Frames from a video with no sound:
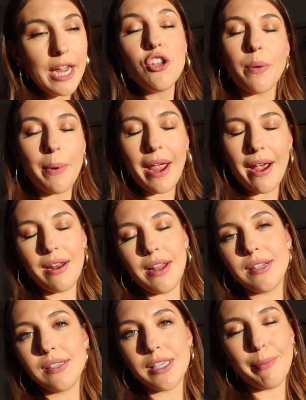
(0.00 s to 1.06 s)
In Japan,
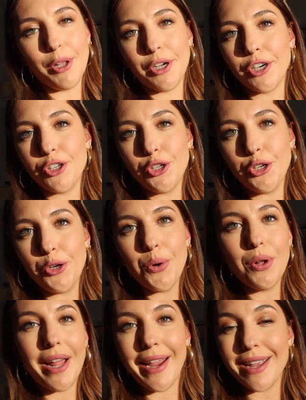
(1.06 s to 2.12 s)
it's similar to
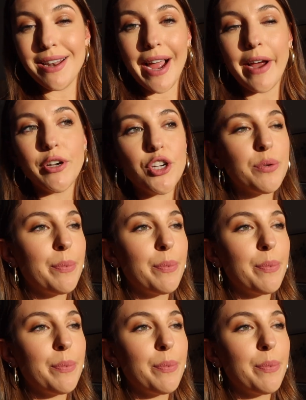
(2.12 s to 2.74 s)
like an Irish